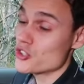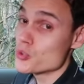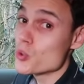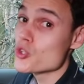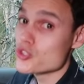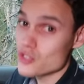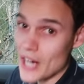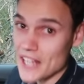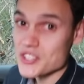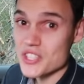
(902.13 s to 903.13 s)
You will
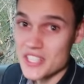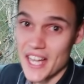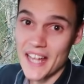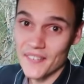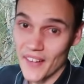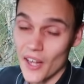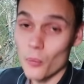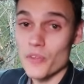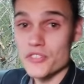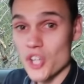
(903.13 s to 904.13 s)
gradually gain that
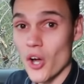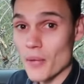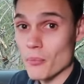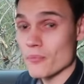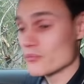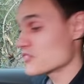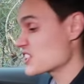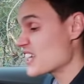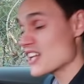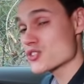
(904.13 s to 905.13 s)
with time.
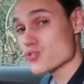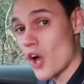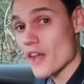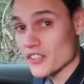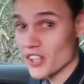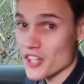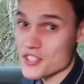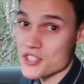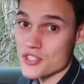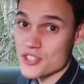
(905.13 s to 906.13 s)
To get a driving
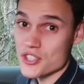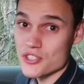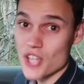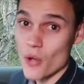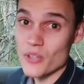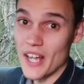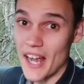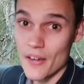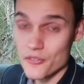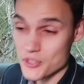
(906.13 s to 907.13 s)
license, you don't
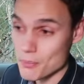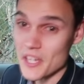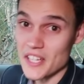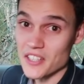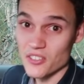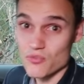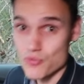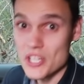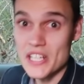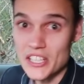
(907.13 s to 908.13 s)
have to be
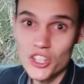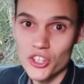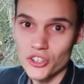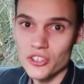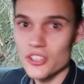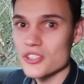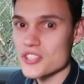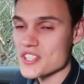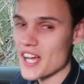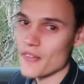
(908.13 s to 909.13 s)
really good, you
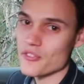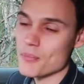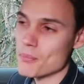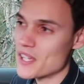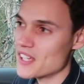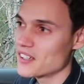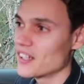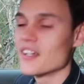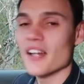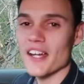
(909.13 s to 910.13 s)
just have to be
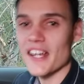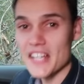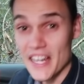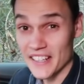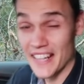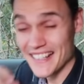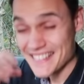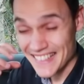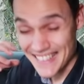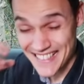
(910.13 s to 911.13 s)
and,
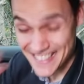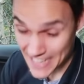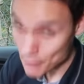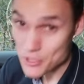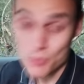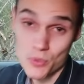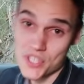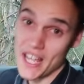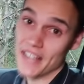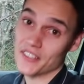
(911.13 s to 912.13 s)
at an acceptable
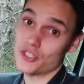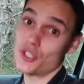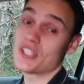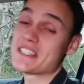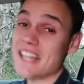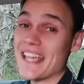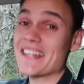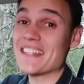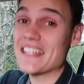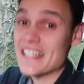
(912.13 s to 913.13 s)
standard, you can
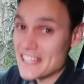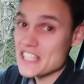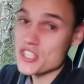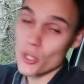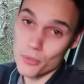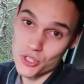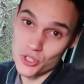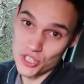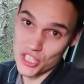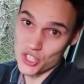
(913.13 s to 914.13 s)
take the easy
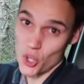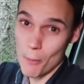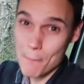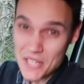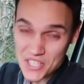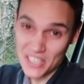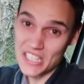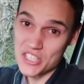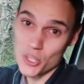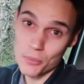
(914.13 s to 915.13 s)
opportunities. You're not missing
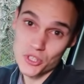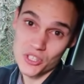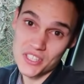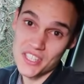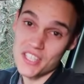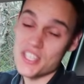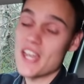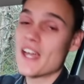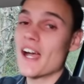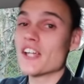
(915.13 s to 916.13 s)
easy opportunities
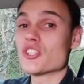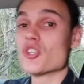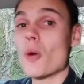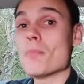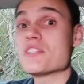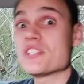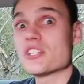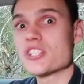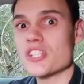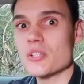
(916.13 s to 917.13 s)
and you're not
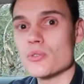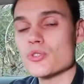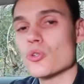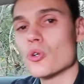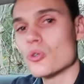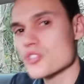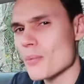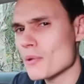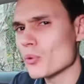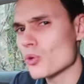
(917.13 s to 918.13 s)
missing shields or
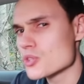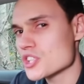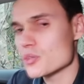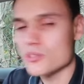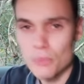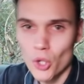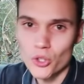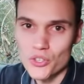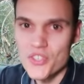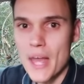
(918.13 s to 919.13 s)
some people call shields
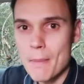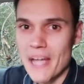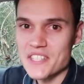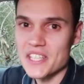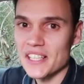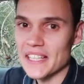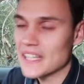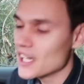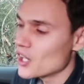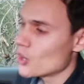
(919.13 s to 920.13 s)
blockers. They're
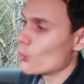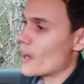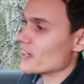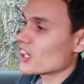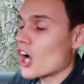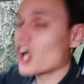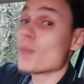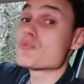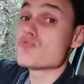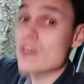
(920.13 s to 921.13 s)
basically when a car
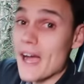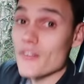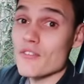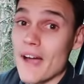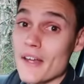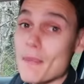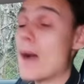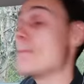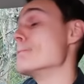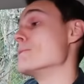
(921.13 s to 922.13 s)
comes round the
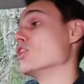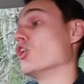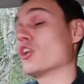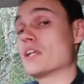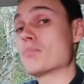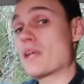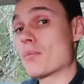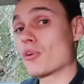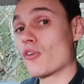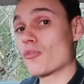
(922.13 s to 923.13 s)
roundabout, blocking
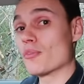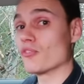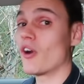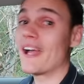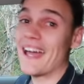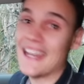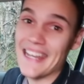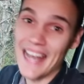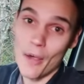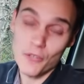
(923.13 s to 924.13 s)
people off from the right,
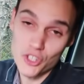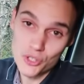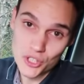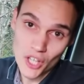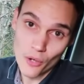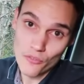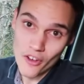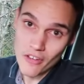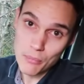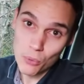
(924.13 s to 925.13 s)
allowing you to go.
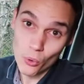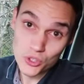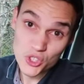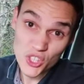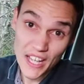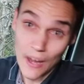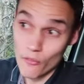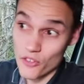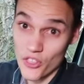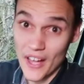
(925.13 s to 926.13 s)
Very important to look
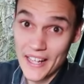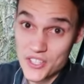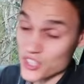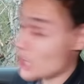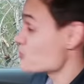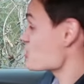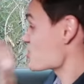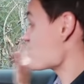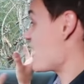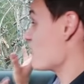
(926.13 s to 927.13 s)
out for that. So don't
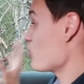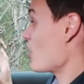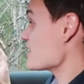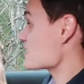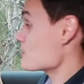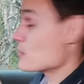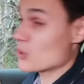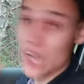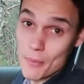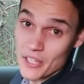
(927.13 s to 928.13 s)
just stare right at the
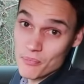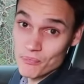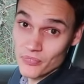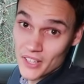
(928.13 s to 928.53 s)
people coming.